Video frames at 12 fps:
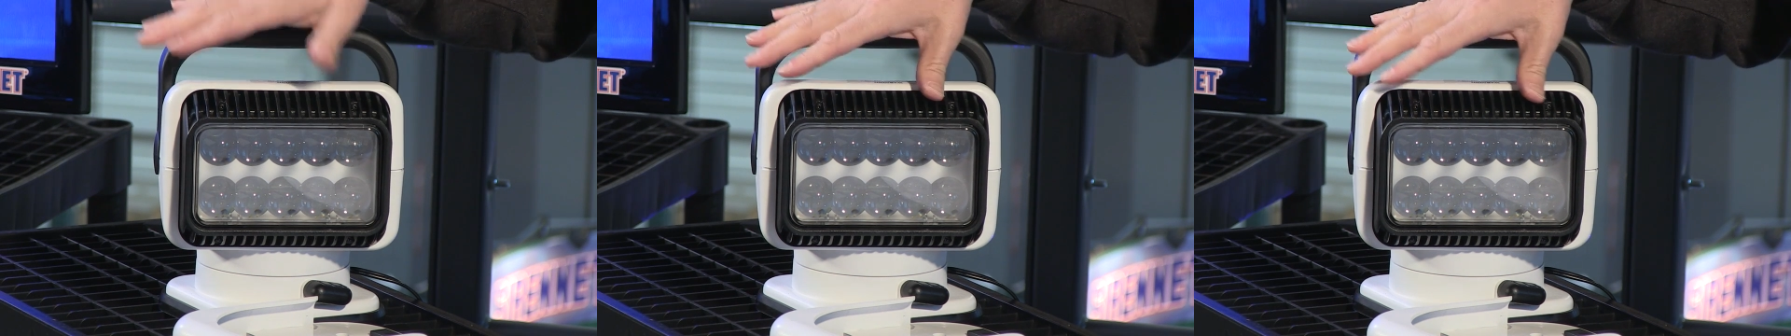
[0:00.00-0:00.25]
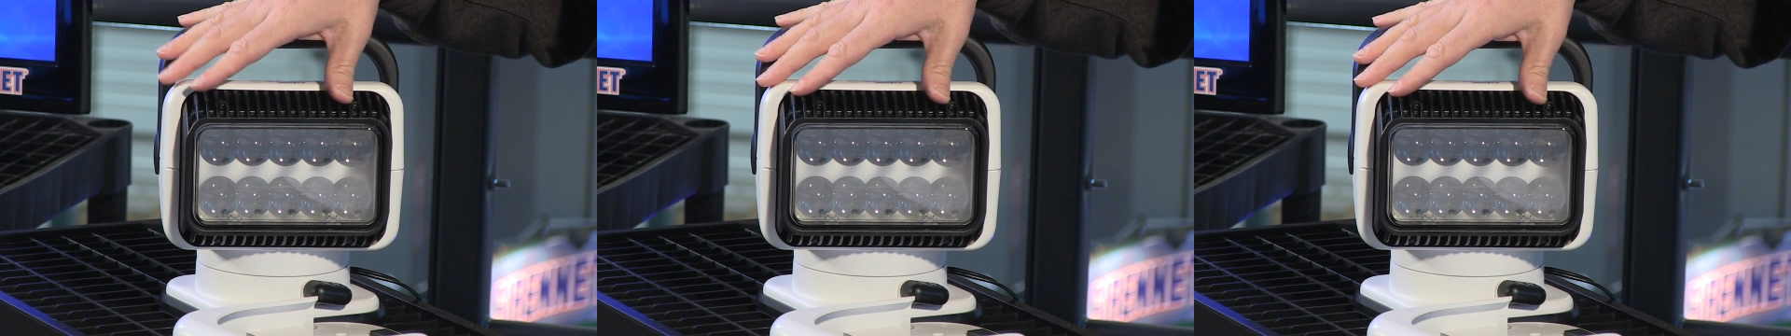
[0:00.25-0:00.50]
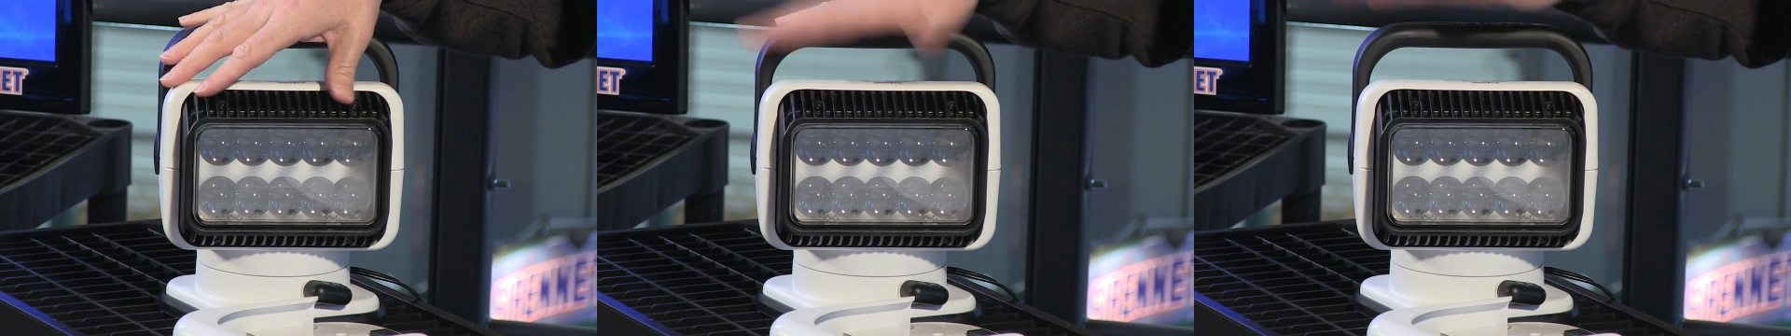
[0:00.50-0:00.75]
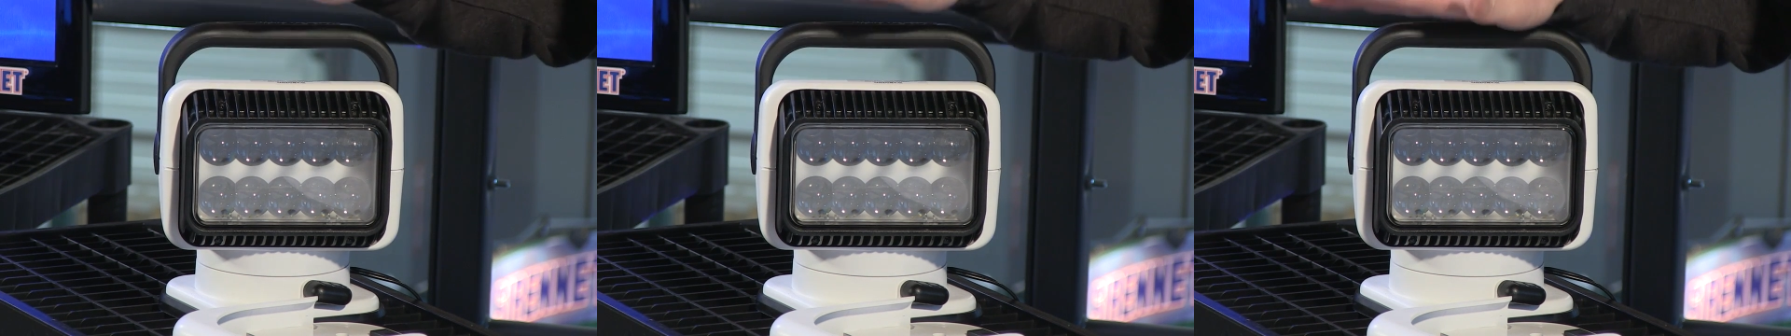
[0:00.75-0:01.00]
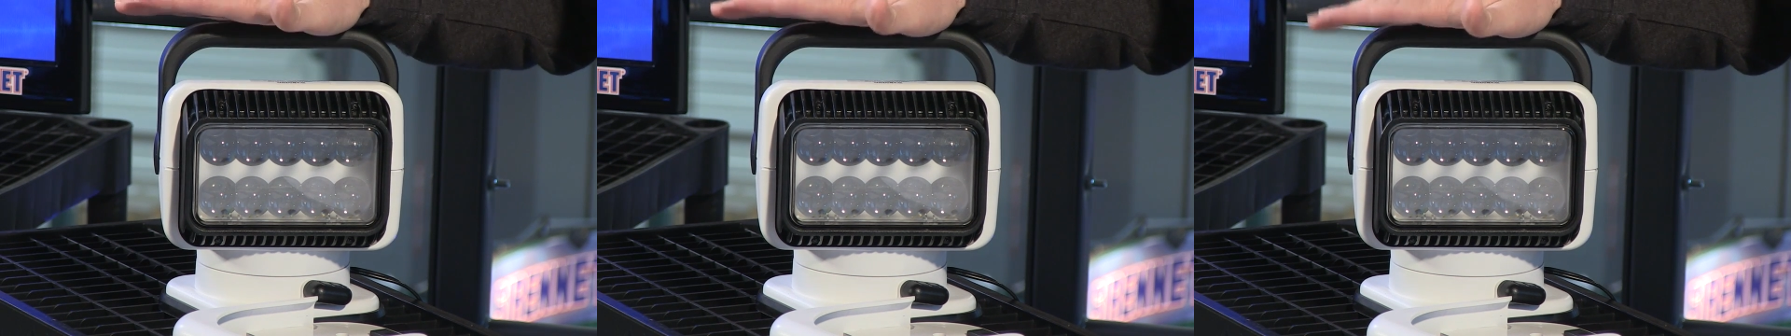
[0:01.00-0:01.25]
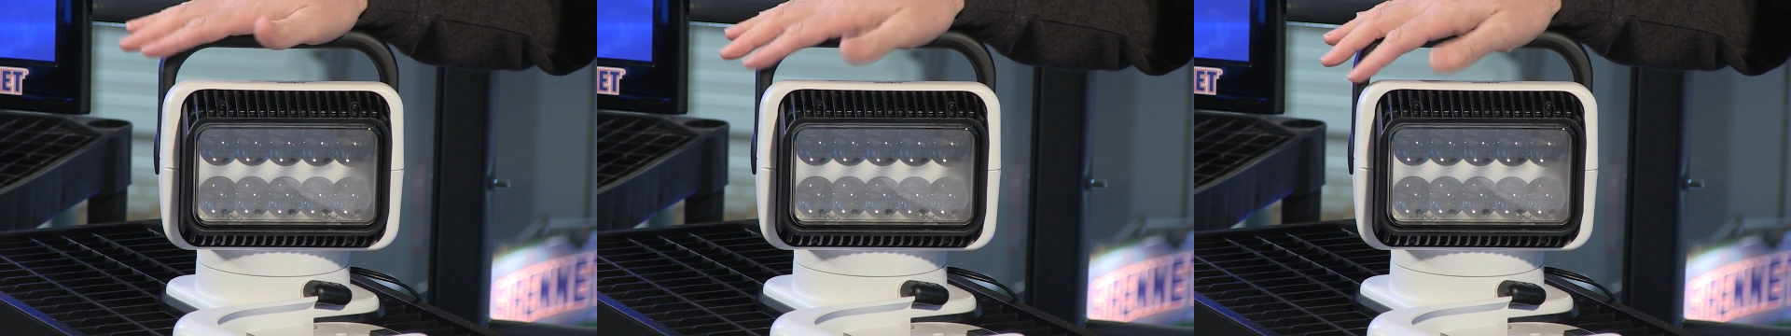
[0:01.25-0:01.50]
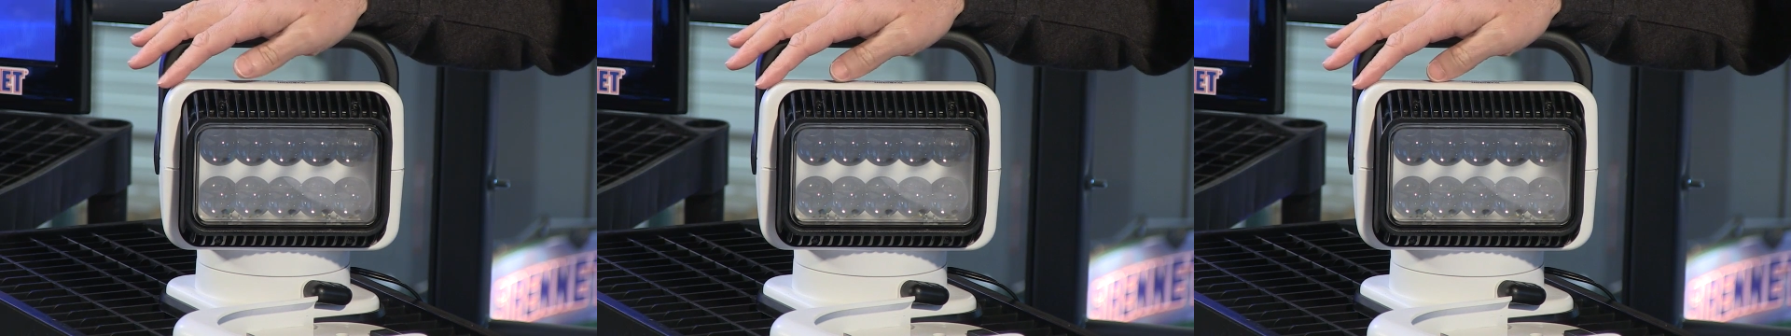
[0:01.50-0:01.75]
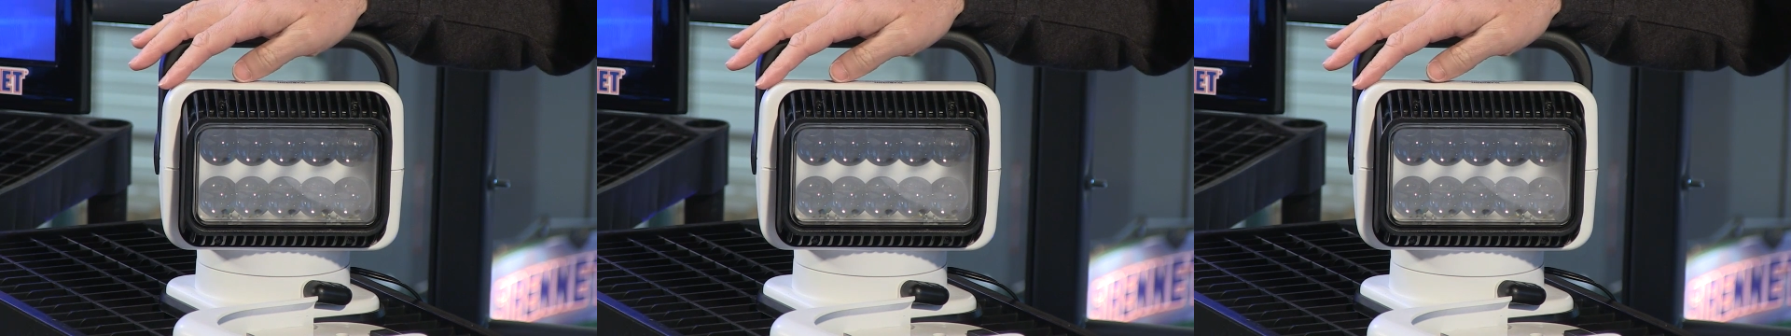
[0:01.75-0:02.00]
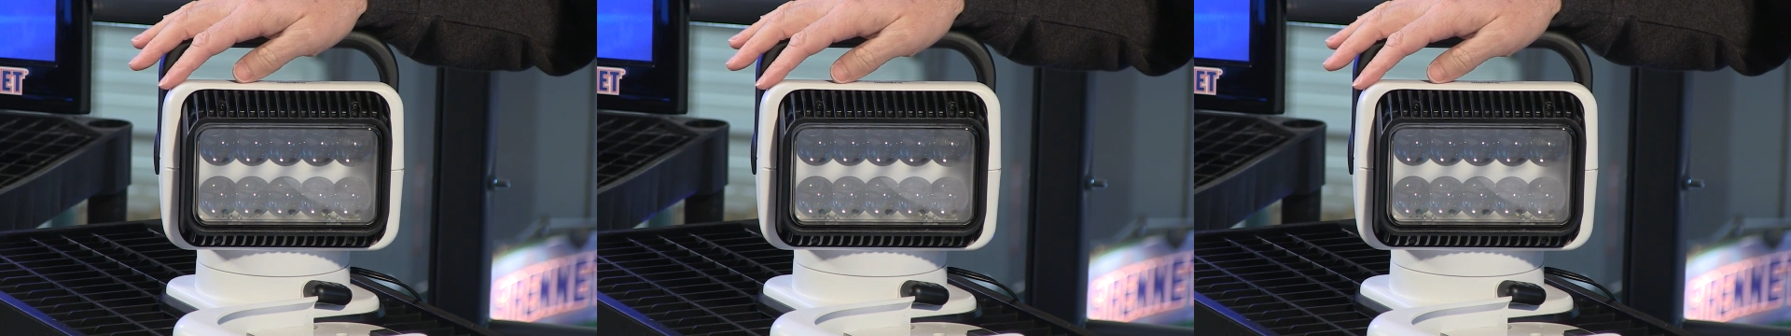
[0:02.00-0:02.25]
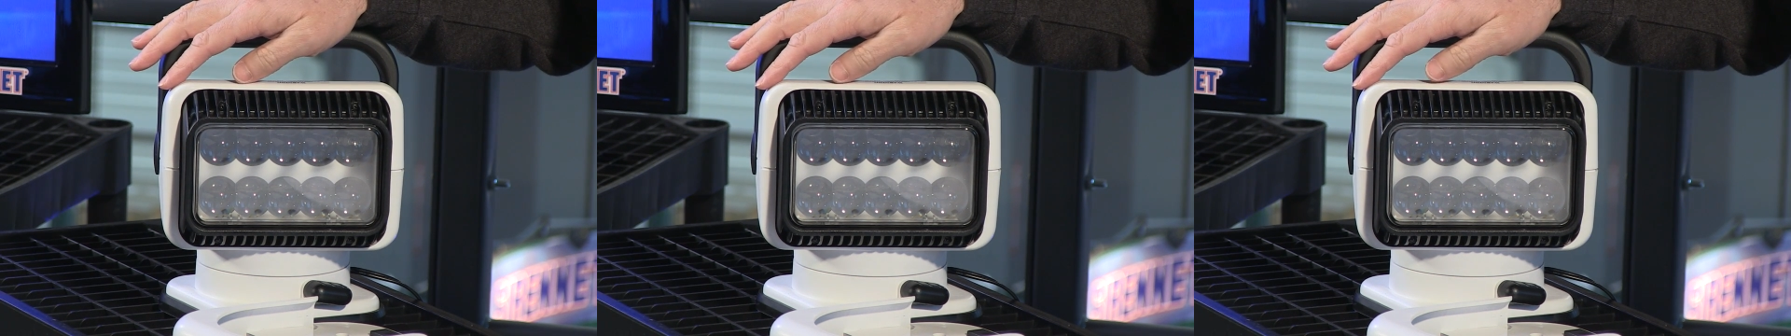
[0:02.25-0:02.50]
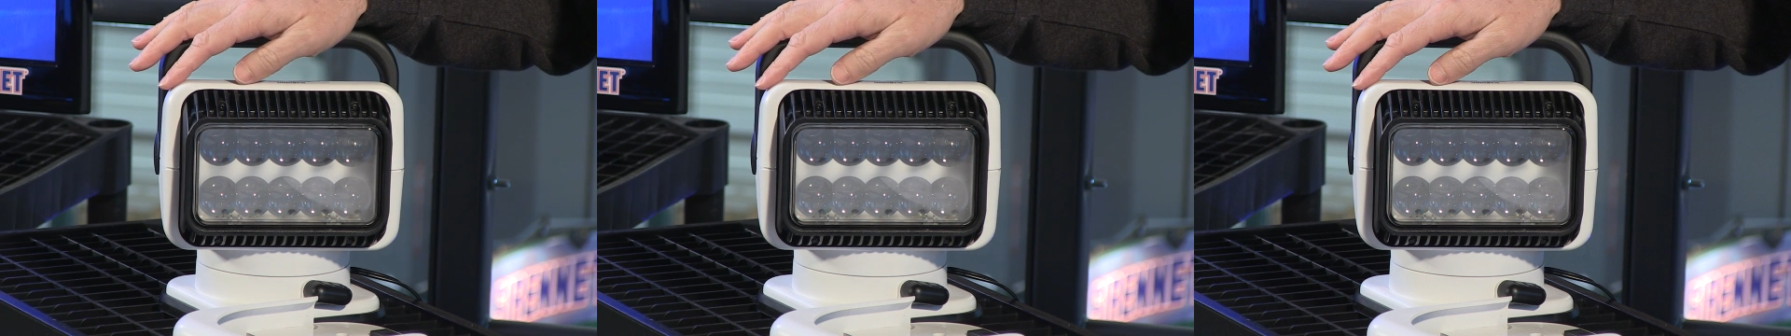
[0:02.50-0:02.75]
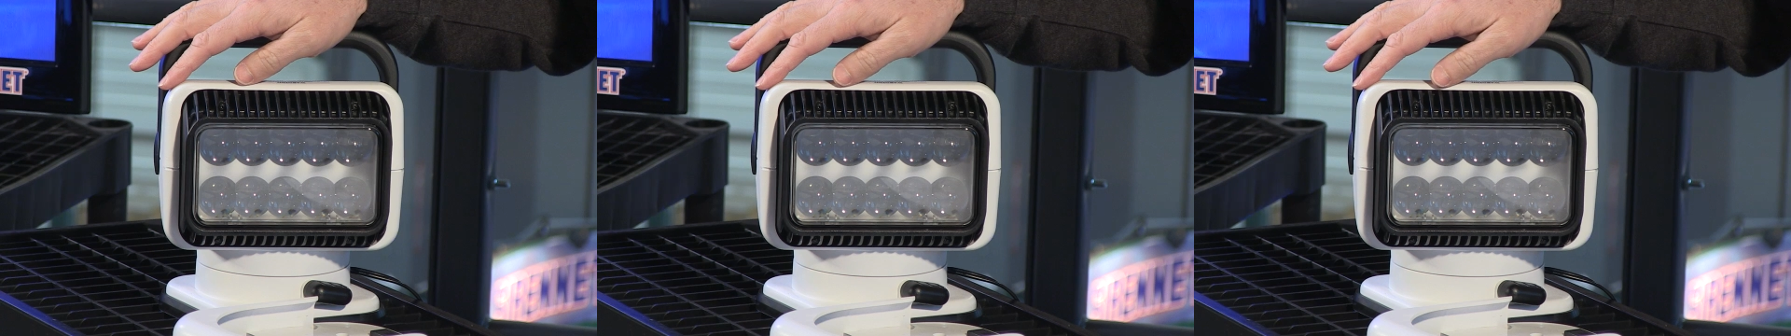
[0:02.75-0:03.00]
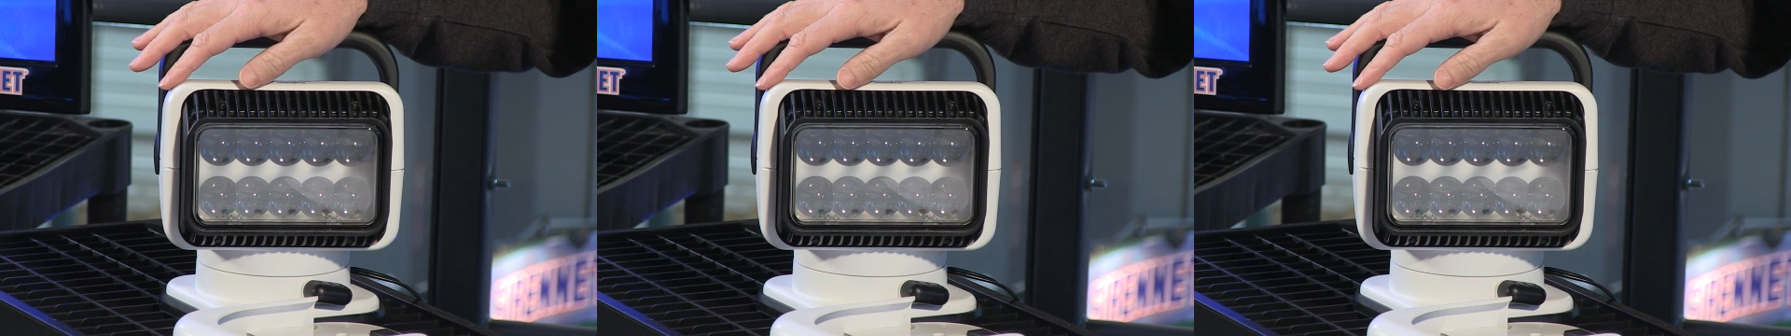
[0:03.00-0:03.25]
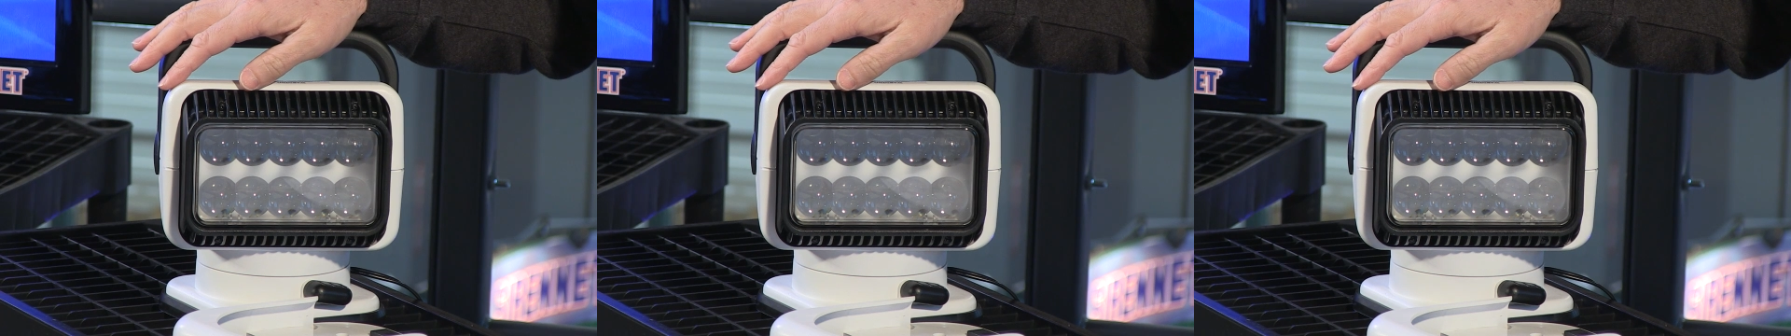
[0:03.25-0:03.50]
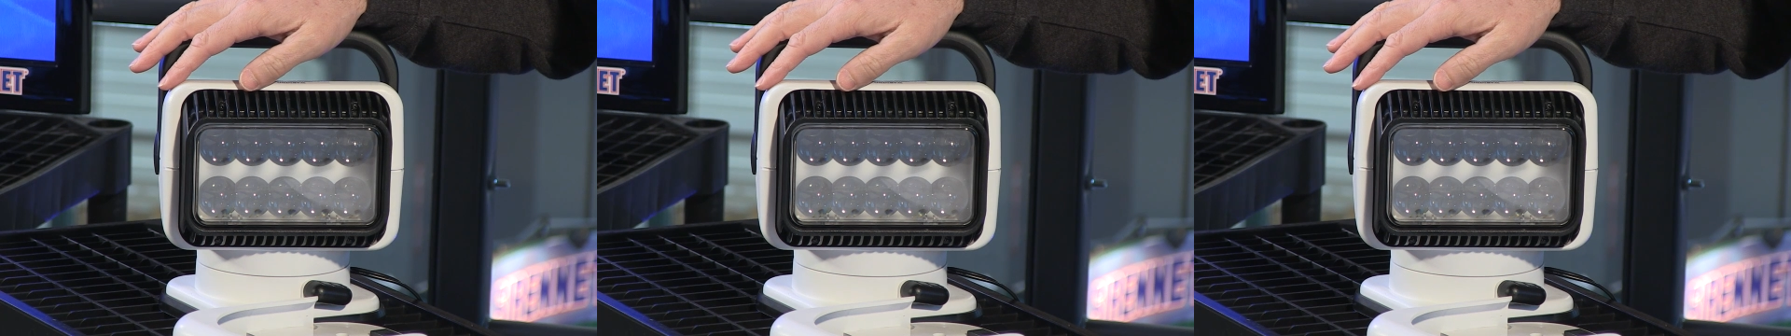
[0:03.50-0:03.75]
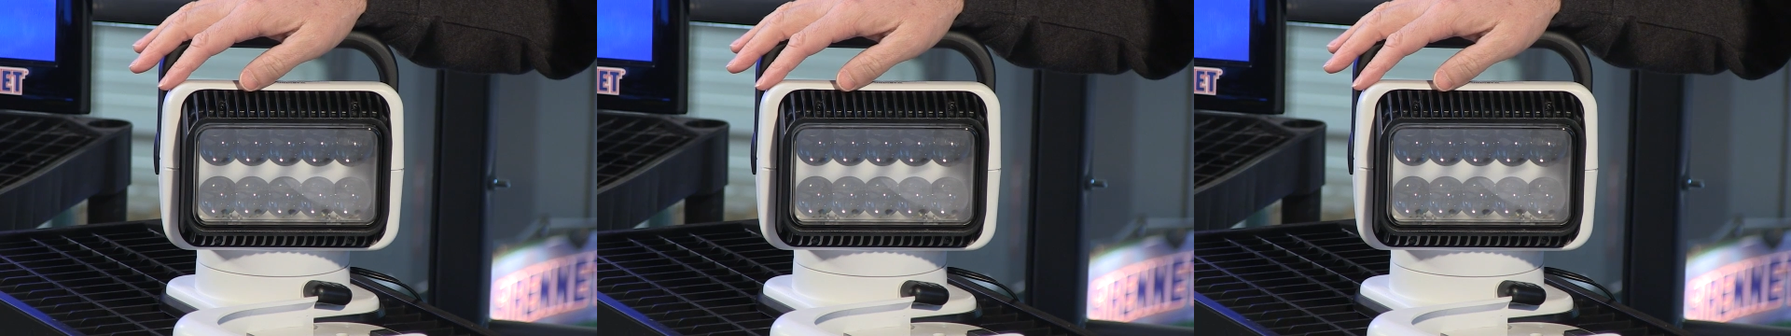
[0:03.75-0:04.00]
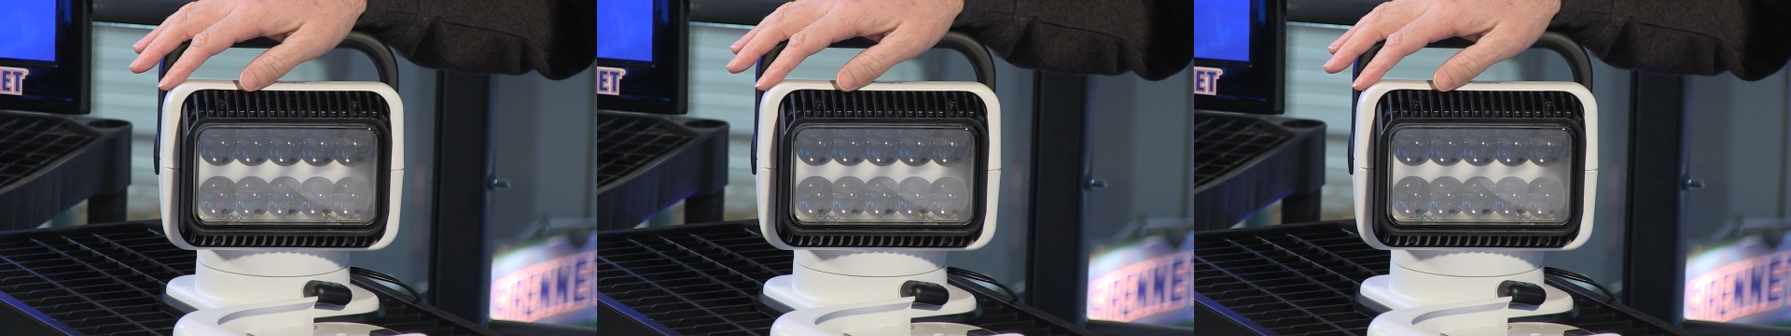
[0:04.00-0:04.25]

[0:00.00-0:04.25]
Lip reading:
[unreadable: no face in view]